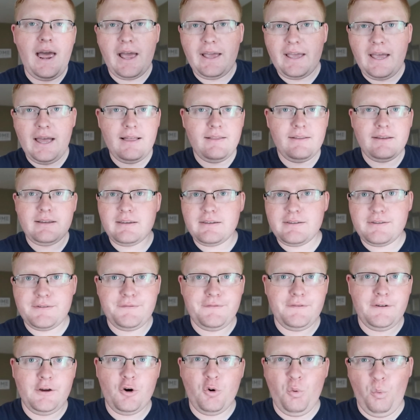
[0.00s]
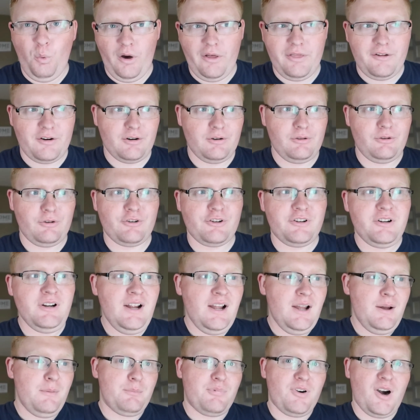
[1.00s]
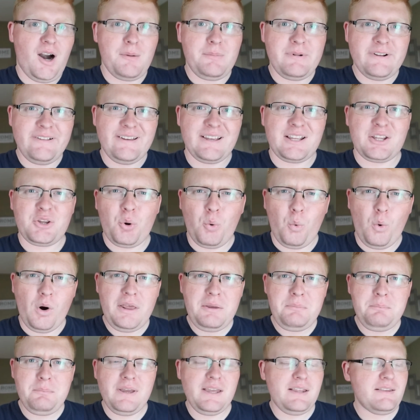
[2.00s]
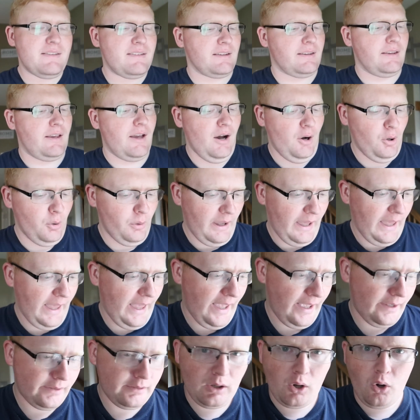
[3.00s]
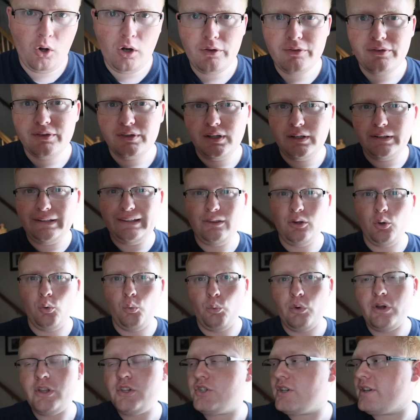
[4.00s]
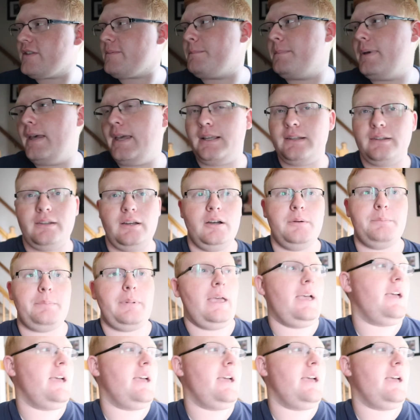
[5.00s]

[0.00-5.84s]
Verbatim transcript: I got like a severe weather alert probably like twenty minutes ago, and all of a sudden the wind just picked up